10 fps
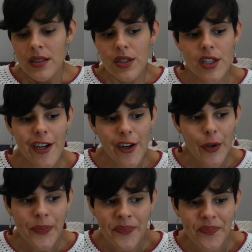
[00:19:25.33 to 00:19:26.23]

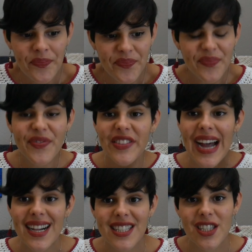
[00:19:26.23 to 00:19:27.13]
So
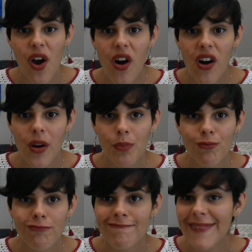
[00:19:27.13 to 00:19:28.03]
that's
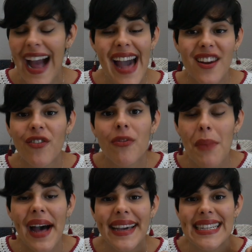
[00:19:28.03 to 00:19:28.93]
kind of
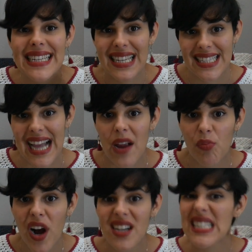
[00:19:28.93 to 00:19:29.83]
my design
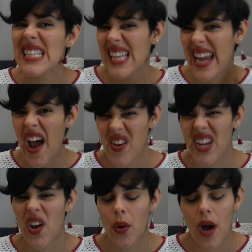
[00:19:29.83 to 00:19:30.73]
process and how
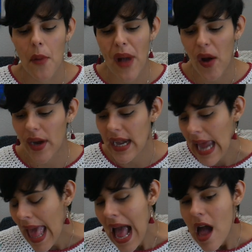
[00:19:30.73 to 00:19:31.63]
I go about
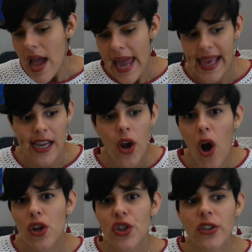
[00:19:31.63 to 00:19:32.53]
it. And I had
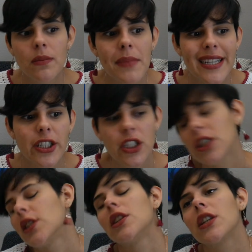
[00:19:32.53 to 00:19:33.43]
also
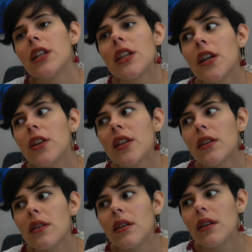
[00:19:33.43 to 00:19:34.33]
mentioned
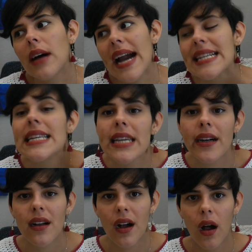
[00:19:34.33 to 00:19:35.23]
the
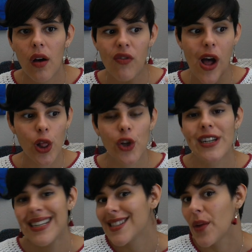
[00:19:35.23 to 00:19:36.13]
idea of
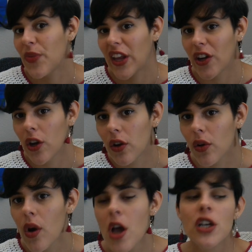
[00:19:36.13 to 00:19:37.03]
learning something
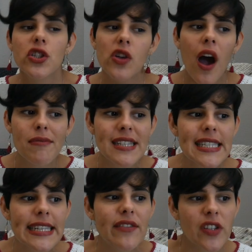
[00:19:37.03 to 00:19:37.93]
new. So
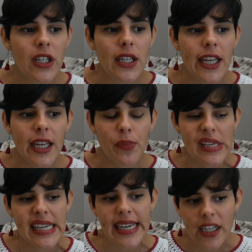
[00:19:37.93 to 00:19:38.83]
obviously if you're a
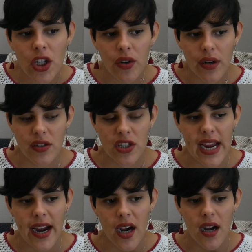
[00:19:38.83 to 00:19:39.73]
beginner
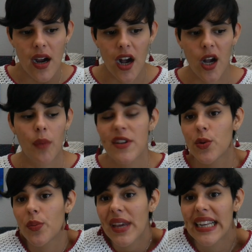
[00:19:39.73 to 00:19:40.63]
crocheter,
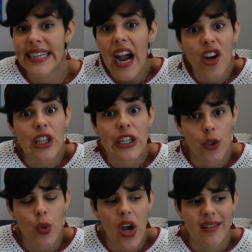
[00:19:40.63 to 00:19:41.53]
this would be an entirely
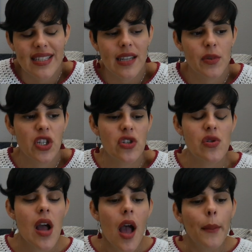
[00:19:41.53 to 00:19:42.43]
new concept to
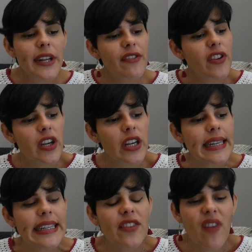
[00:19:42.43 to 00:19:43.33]
you. But if you're
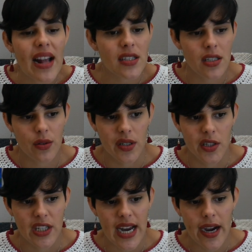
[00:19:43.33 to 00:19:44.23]
an advanced
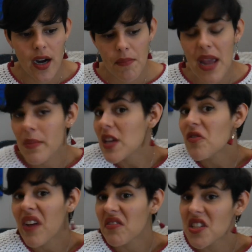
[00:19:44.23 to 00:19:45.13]
crocheter, maybe
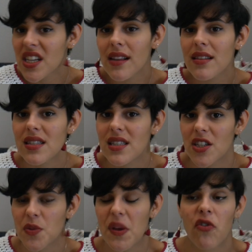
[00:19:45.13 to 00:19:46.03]
you've never seen the
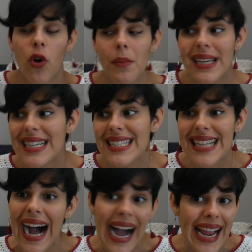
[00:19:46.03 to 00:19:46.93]
stitch before, because
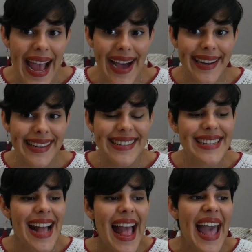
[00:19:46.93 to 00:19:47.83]
I
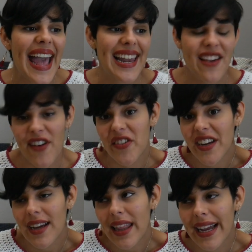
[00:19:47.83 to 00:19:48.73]
hadn't. And I found
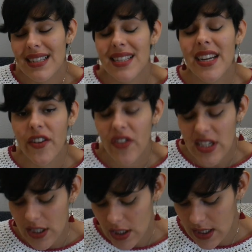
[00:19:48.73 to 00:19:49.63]
it, like I said, in a
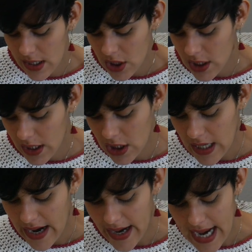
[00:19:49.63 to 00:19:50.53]
vintage stitch
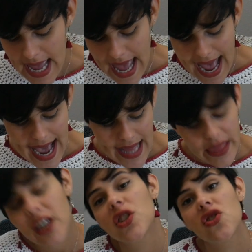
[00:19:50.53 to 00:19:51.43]
dictionary.
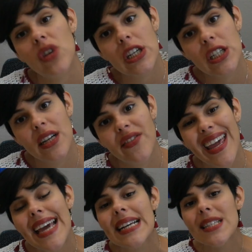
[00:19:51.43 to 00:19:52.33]
And the construction of
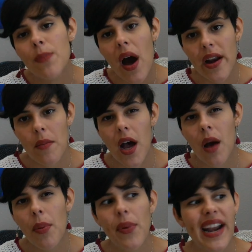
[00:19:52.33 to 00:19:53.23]
it is bottom
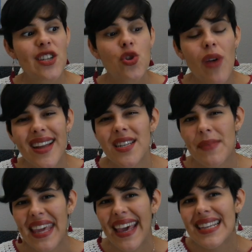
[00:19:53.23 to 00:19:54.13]
up, but I tried to
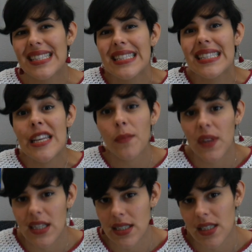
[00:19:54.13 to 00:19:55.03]
make it as
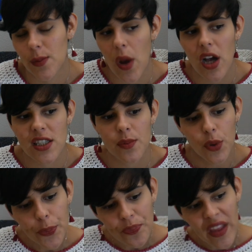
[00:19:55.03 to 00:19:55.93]
seamless as
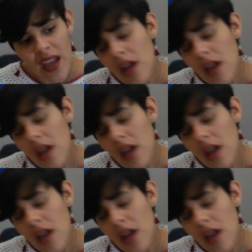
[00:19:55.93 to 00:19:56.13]
possible.